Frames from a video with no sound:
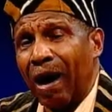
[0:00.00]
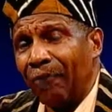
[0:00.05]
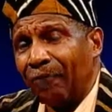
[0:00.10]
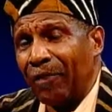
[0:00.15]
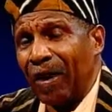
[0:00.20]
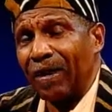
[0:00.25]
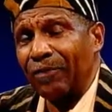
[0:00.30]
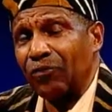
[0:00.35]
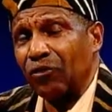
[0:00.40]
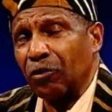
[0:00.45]
Our
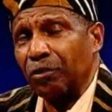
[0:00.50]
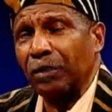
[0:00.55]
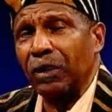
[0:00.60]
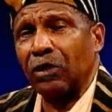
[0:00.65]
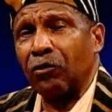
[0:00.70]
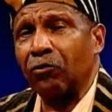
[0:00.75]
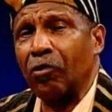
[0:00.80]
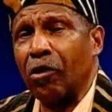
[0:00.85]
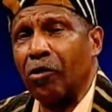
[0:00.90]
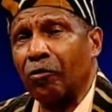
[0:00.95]
faith should
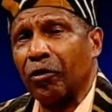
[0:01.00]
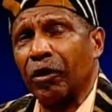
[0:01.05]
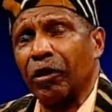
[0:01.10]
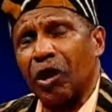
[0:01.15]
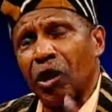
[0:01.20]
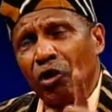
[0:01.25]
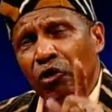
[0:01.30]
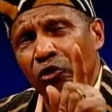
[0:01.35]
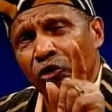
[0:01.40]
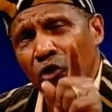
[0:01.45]
be
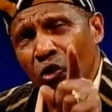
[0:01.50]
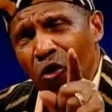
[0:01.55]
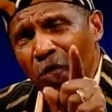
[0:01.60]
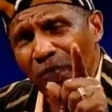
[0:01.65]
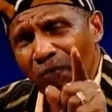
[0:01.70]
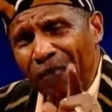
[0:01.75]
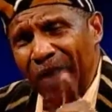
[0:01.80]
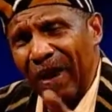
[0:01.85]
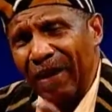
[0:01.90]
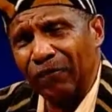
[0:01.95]
growing.
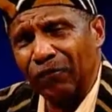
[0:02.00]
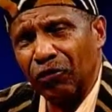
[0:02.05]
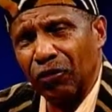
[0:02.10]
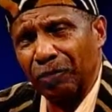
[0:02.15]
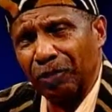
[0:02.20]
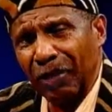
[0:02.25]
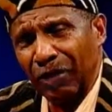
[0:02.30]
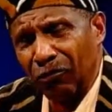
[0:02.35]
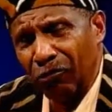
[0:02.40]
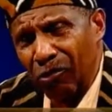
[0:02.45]
Your faith
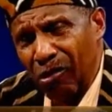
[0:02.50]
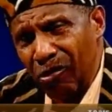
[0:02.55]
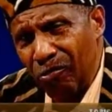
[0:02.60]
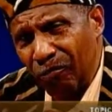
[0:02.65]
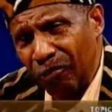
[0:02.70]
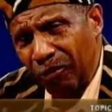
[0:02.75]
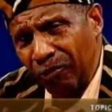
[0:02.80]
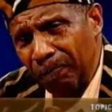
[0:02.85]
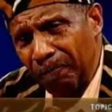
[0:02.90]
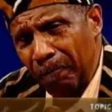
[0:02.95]
should be
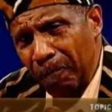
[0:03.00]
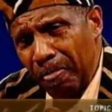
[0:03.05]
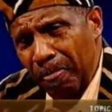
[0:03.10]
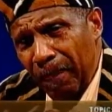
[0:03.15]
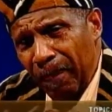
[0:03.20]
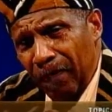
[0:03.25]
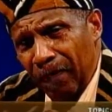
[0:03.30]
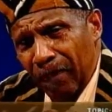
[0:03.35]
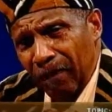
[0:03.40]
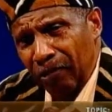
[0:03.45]
growing.
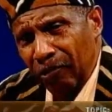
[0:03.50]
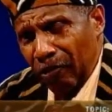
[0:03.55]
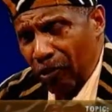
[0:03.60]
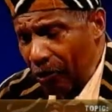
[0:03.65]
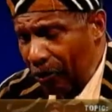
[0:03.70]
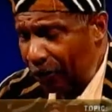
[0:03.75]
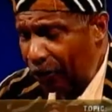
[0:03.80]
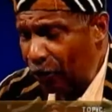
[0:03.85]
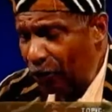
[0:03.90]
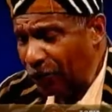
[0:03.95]
You
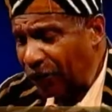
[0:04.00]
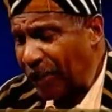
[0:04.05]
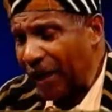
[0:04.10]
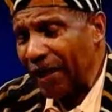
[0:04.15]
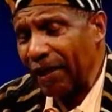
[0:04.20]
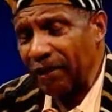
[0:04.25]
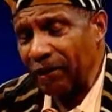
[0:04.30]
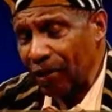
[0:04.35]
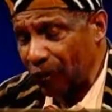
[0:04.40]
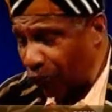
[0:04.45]
know, as you
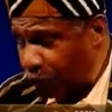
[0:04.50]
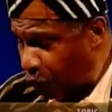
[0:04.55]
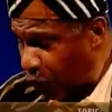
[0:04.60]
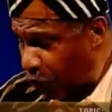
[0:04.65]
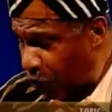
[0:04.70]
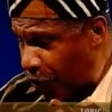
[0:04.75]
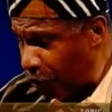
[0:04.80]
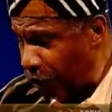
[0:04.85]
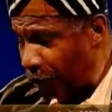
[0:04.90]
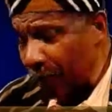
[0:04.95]
stay in this
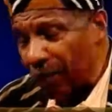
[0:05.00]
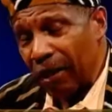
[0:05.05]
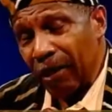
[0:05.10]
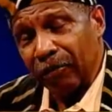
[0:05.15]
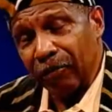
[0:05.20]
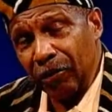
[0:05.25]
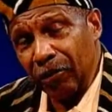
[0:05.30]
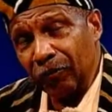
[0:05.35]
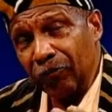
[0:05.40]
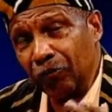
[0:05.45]
word,
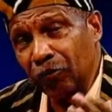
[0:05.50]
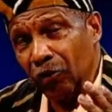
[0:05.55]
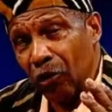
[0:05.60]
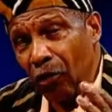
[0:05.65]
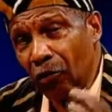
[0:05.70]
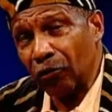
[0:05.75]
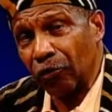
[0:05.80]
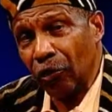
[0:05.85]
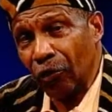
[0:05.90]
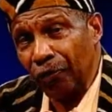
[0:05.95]
this,
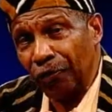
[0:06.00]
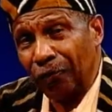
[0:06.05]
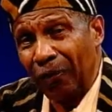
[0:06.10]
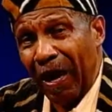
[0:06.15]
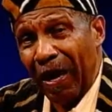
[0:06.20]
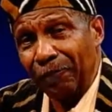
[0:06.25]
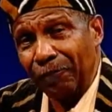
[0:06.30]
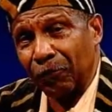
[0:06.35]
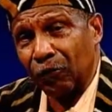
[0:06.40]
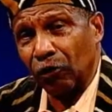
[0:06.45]
your, your
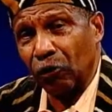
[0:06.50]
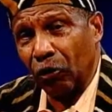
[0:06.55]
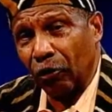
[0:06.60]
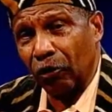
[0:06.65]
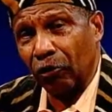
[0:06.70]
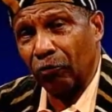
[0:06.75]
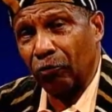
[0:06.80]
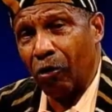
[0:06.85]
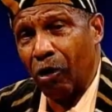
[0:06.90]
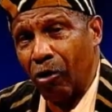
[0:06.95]
faith is
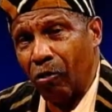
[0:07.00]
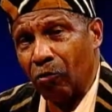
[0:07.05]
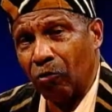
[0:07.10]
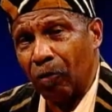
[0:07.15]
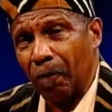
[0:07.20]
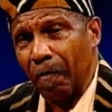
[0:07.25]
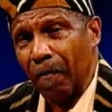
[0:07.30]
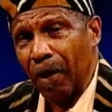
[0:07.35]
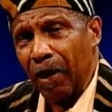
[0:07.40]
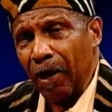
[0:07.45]
going to
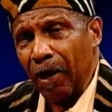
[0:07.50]
grow.